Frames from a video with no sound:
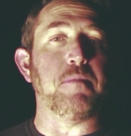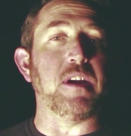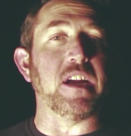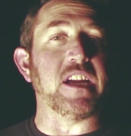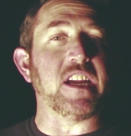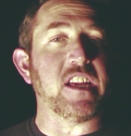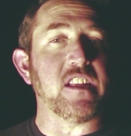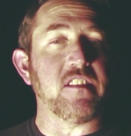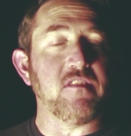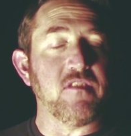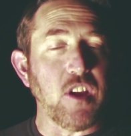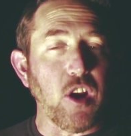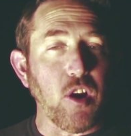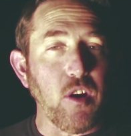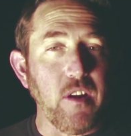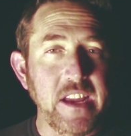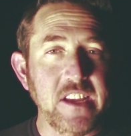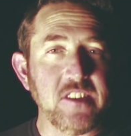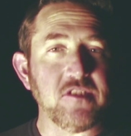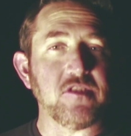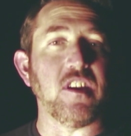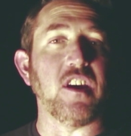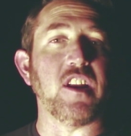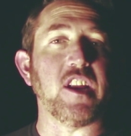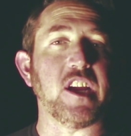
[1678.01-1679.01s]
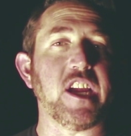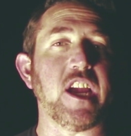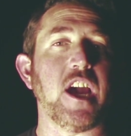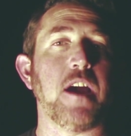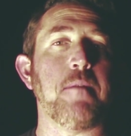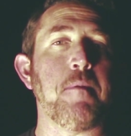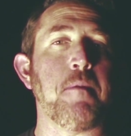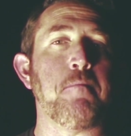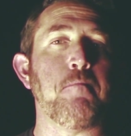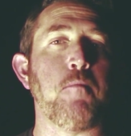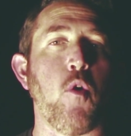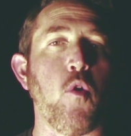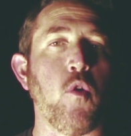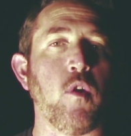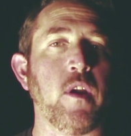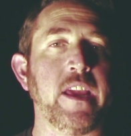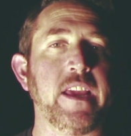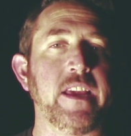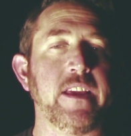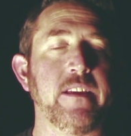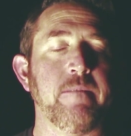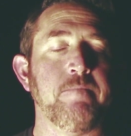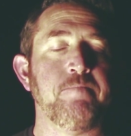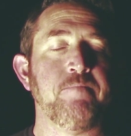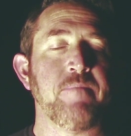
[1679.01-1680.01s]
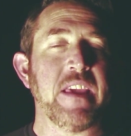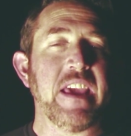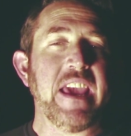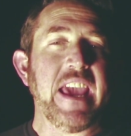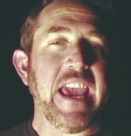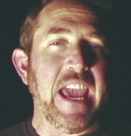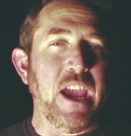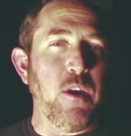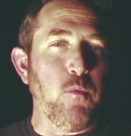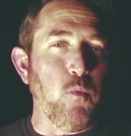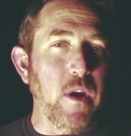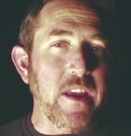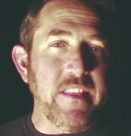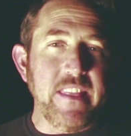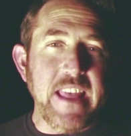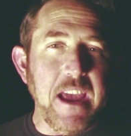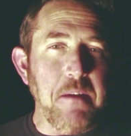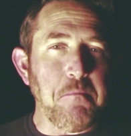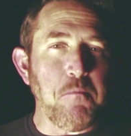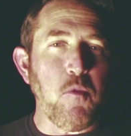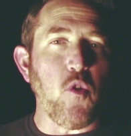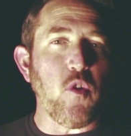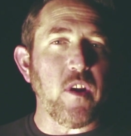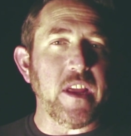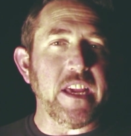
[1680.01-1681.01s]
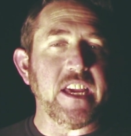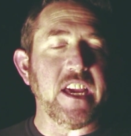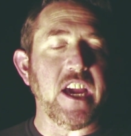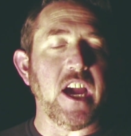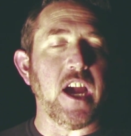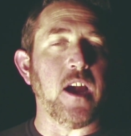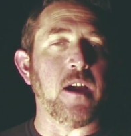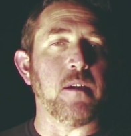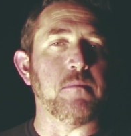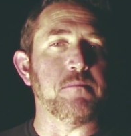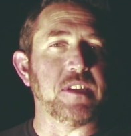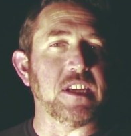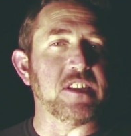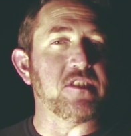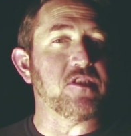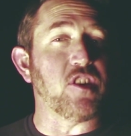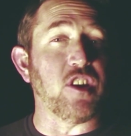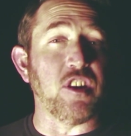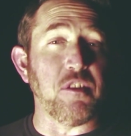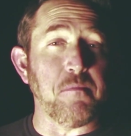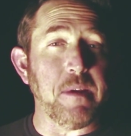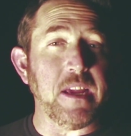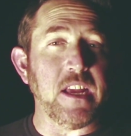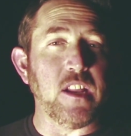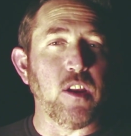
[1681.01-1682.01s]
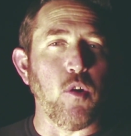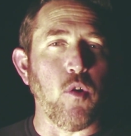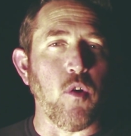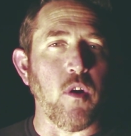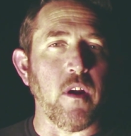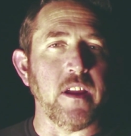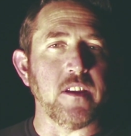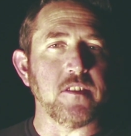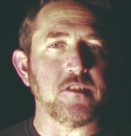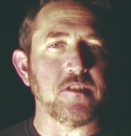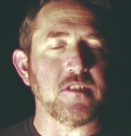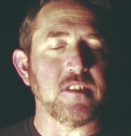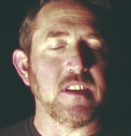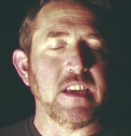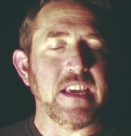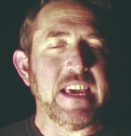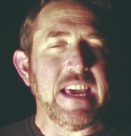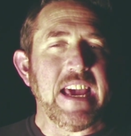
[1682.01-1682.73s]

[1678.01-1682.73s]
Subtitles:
but there is going to come a morning. And when that morning comes, it's going to be glorious.